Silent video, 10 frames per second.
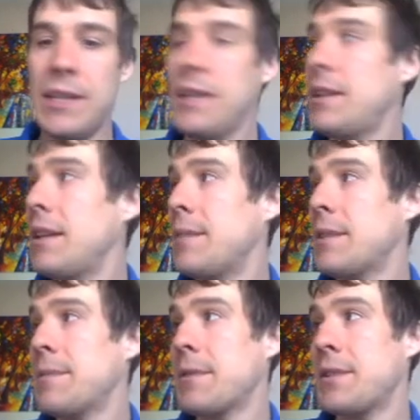neat thing
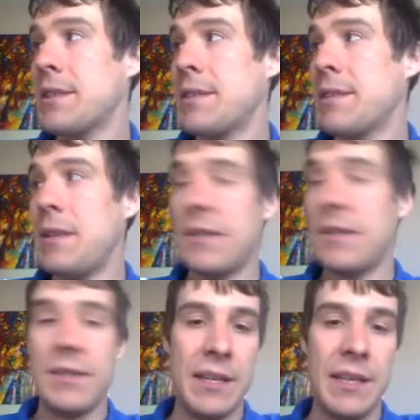about spectroscopy
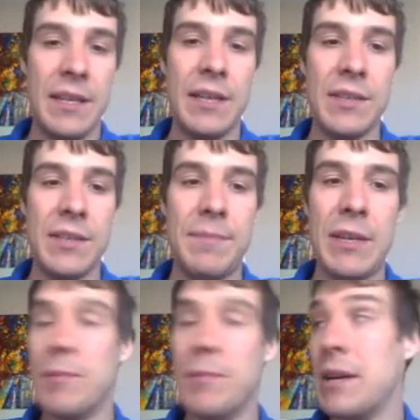is here's a
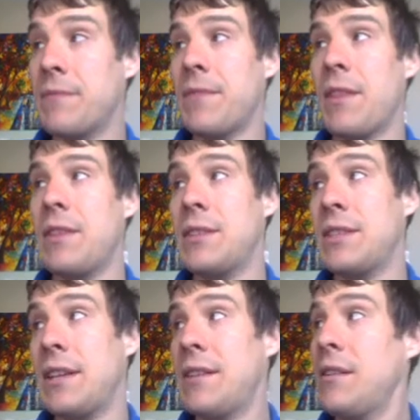spectrum of the
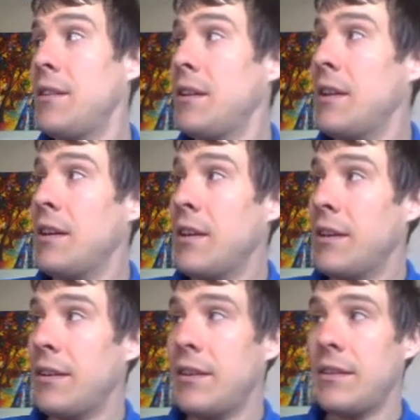sun.
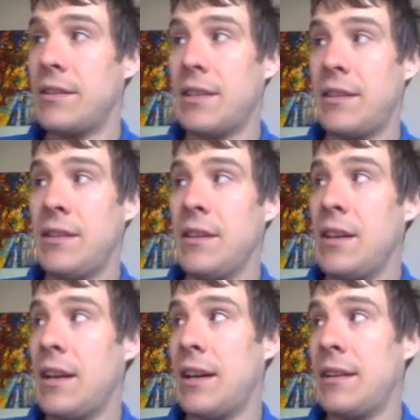The sun.
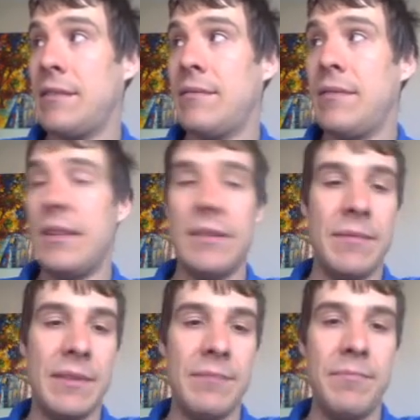This
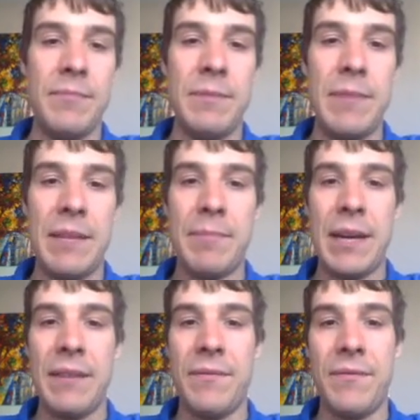was made
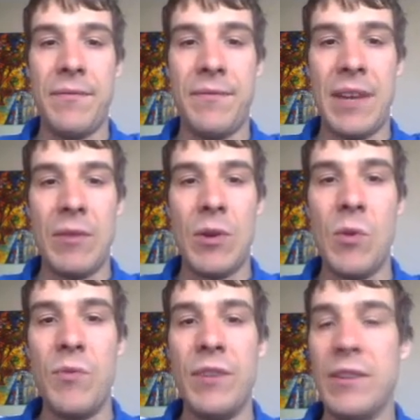by
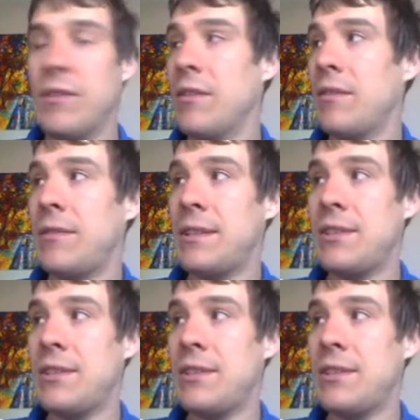Fraunhofer, who